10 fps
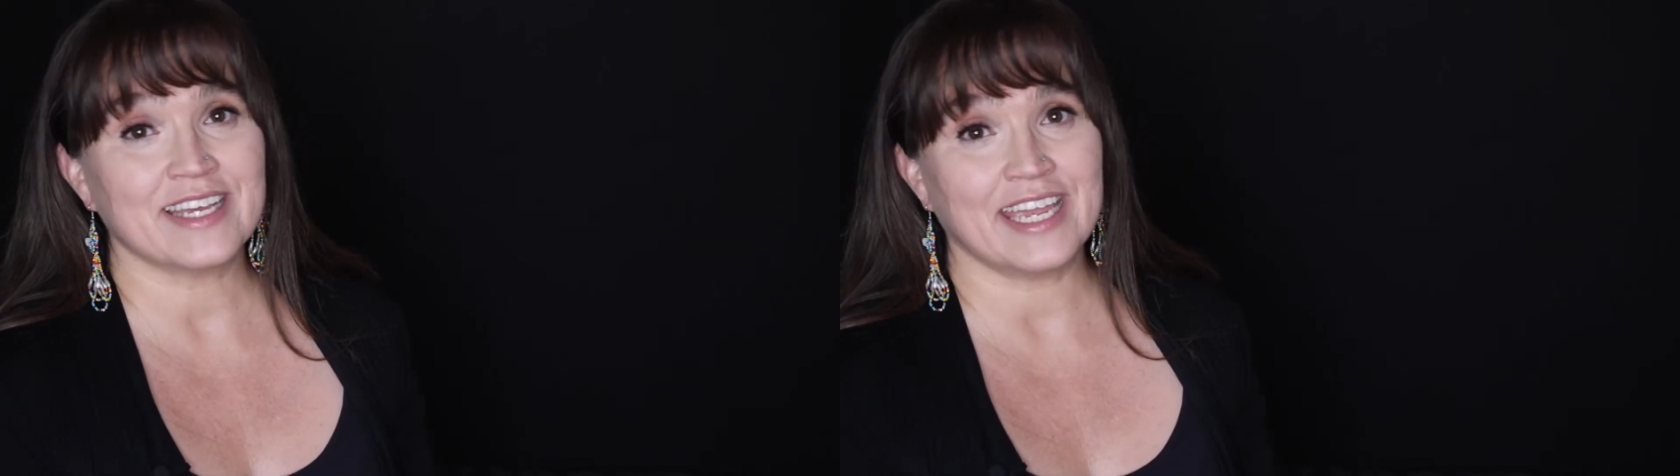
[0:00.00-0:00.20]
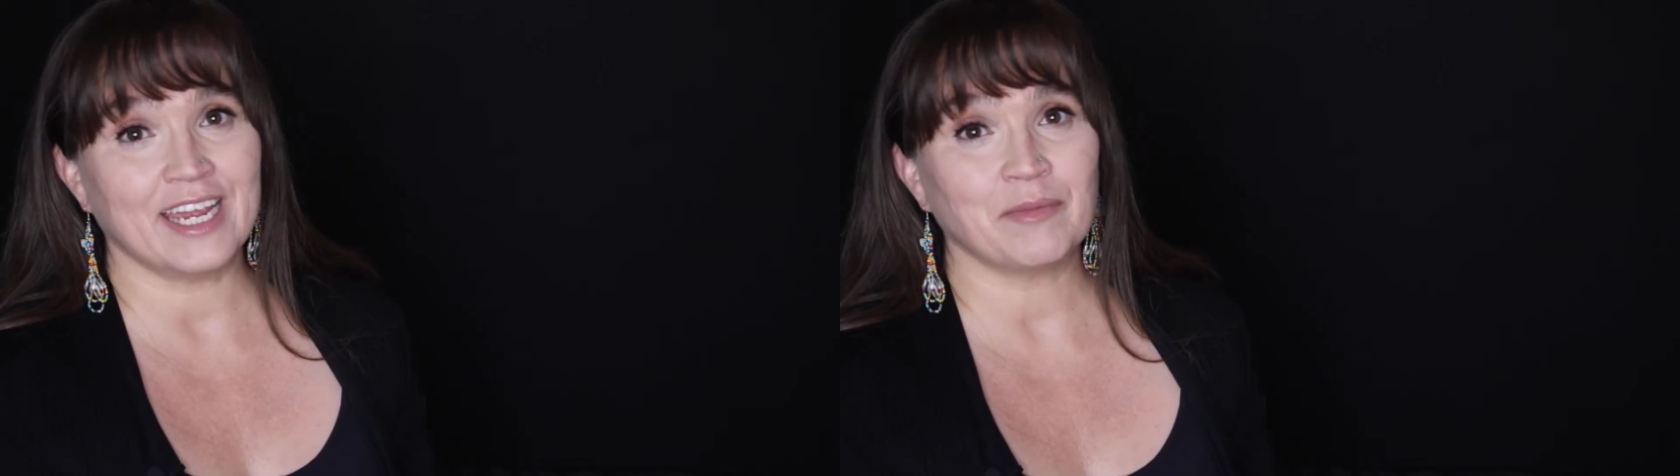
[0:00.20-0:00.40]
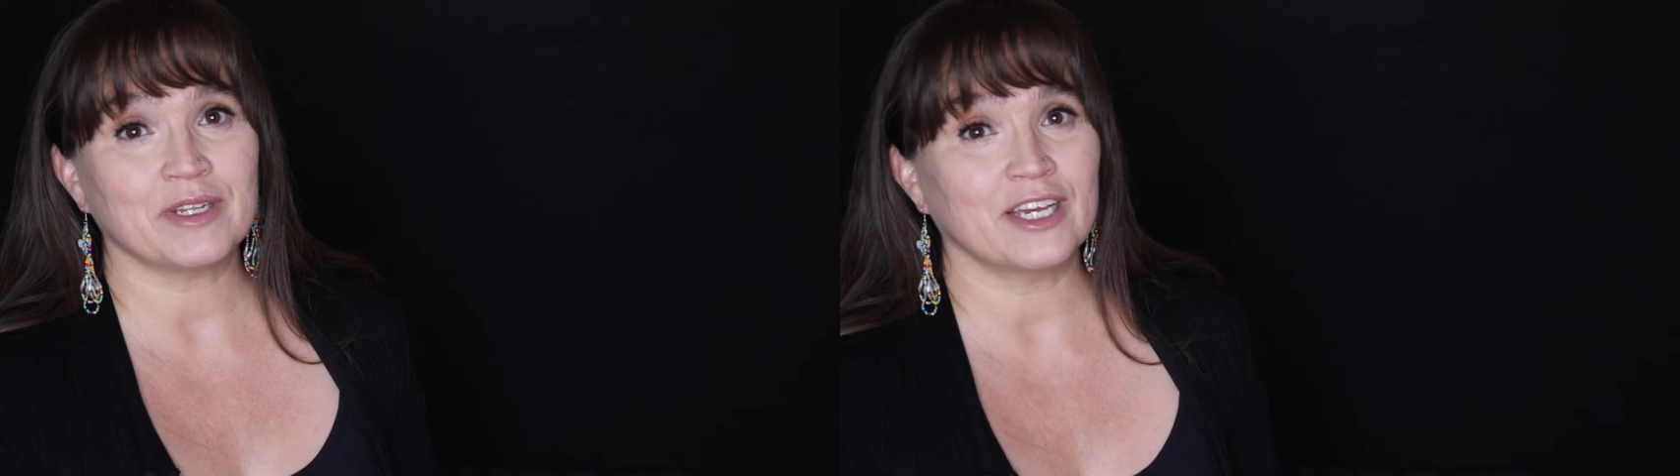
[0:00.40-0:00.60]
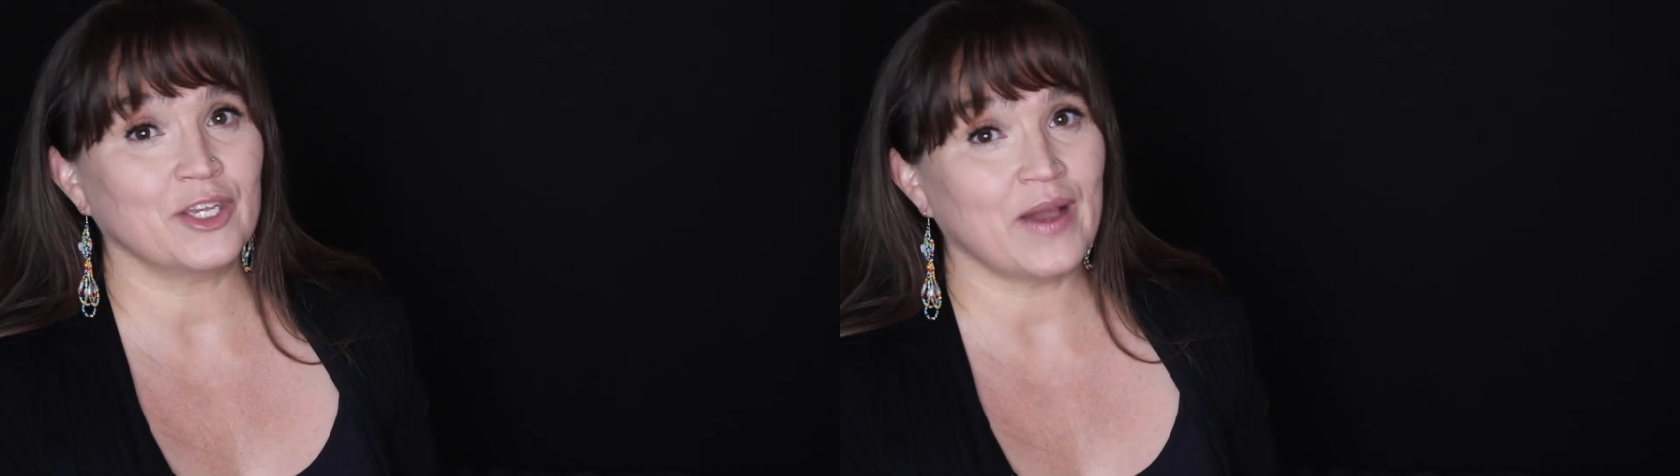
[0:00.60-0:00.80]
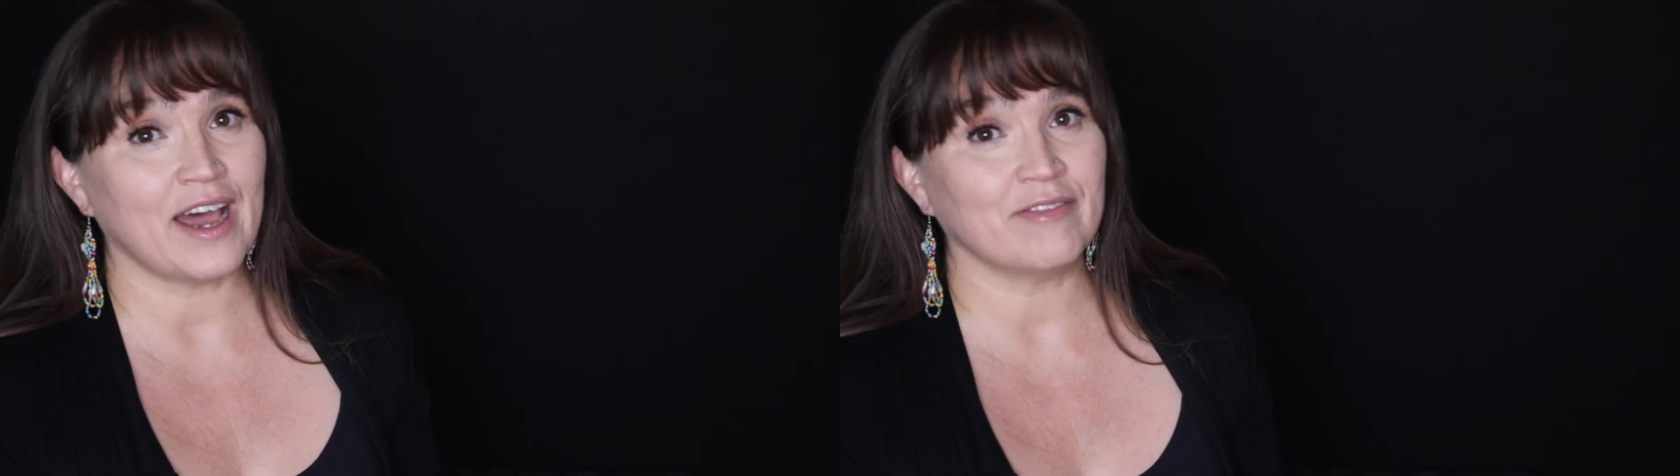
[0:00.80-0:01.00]
camera that
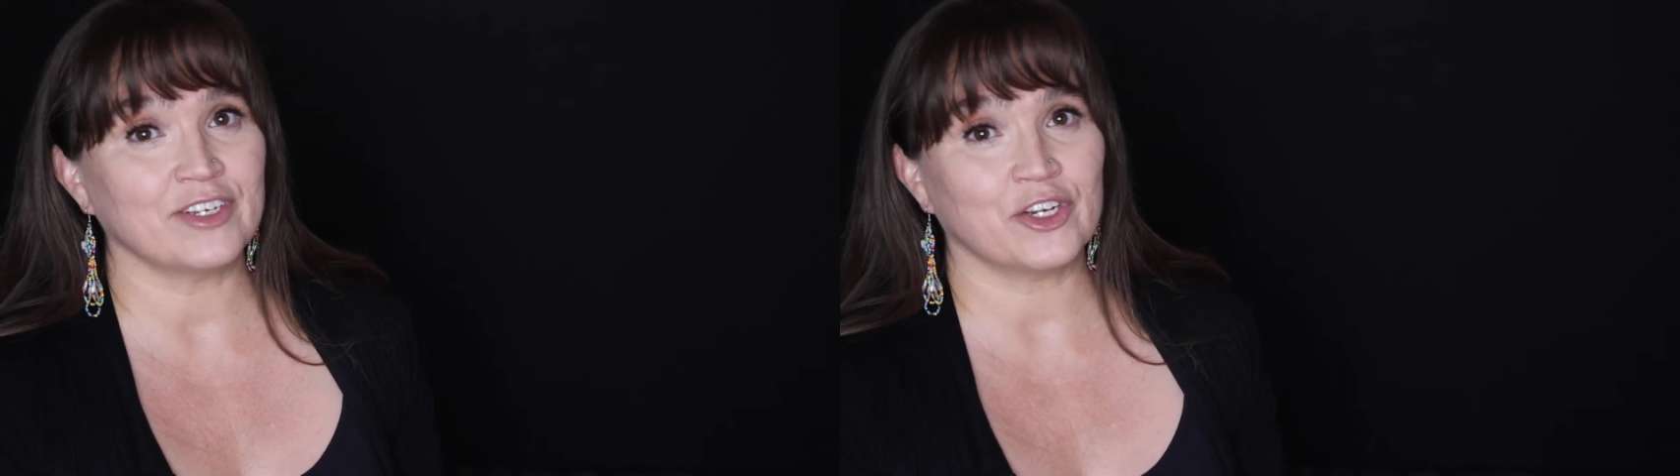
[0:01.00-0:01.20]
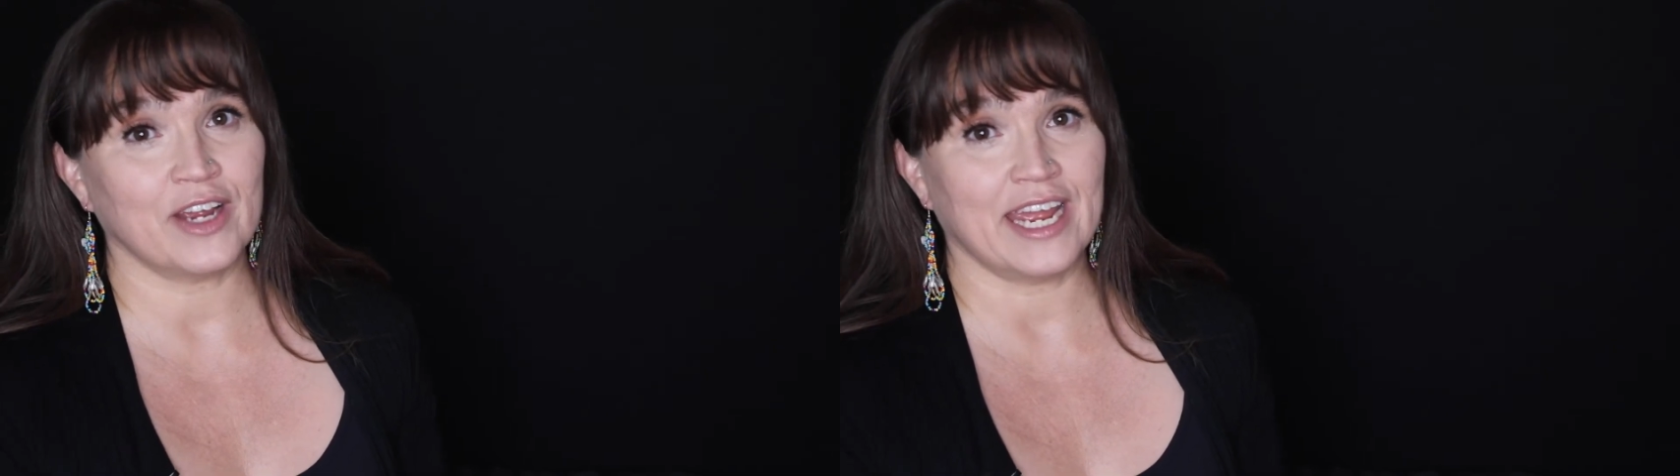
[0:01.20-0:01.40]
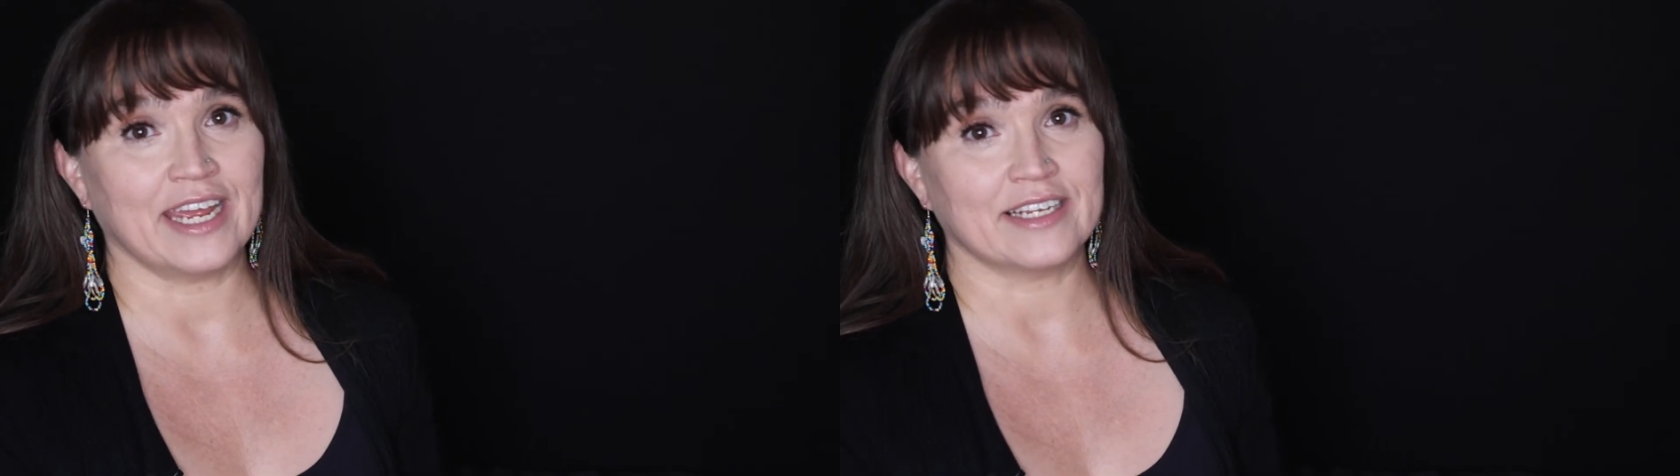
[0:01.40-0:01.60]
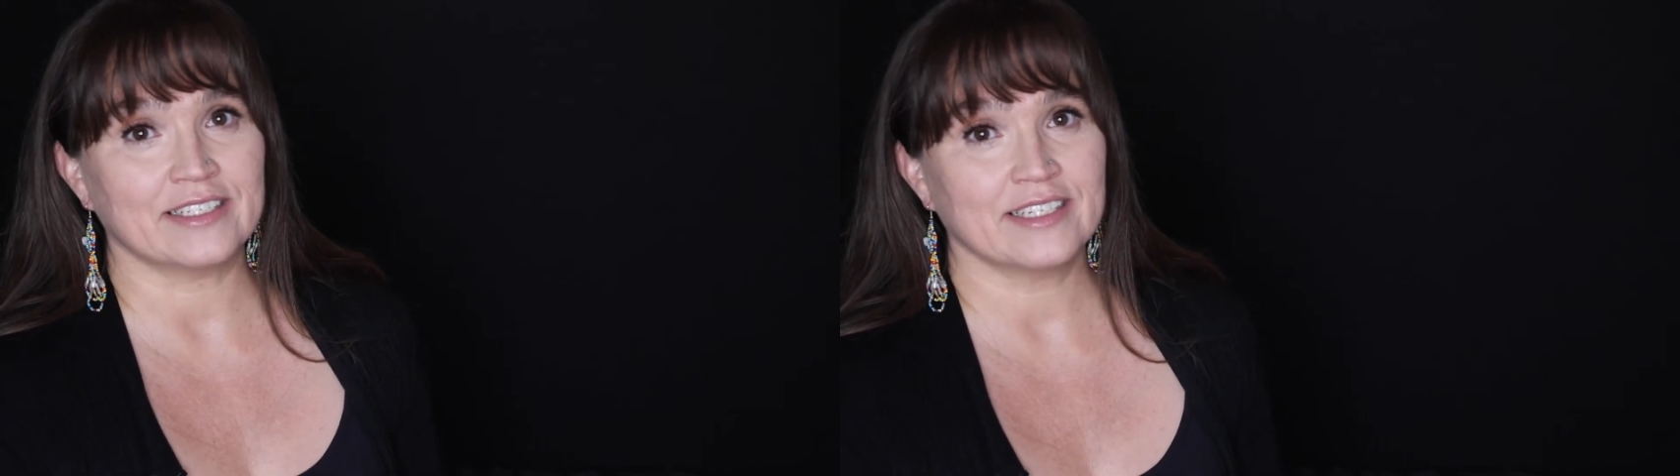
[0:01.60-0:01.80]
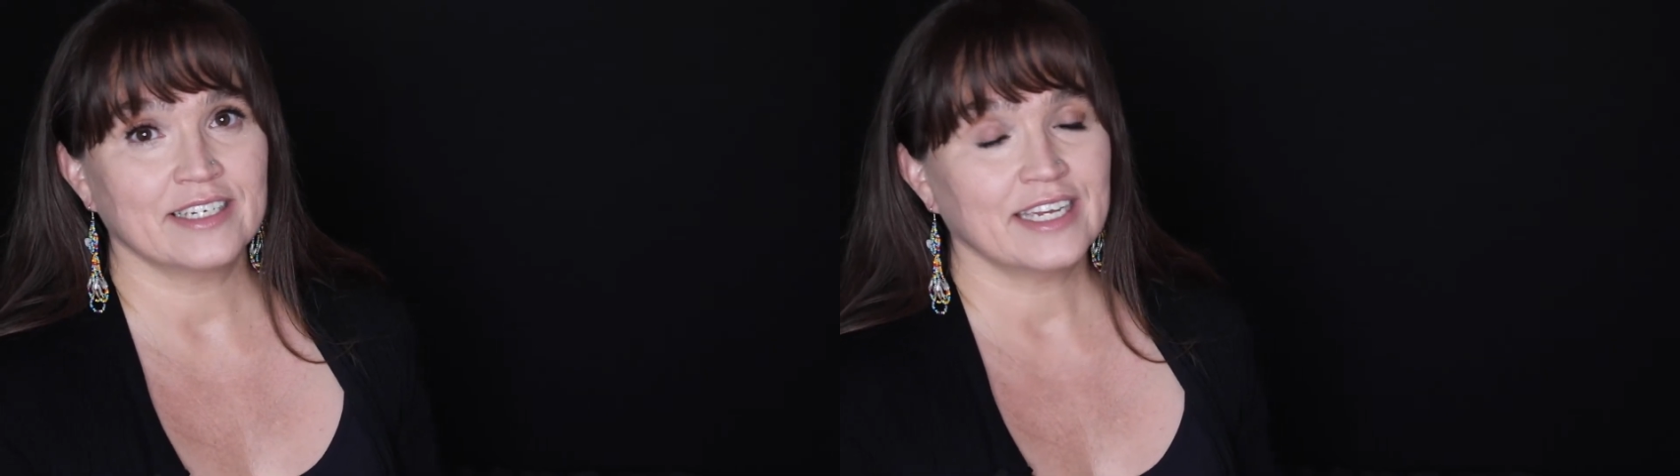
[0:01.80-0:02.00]
you have in your hand.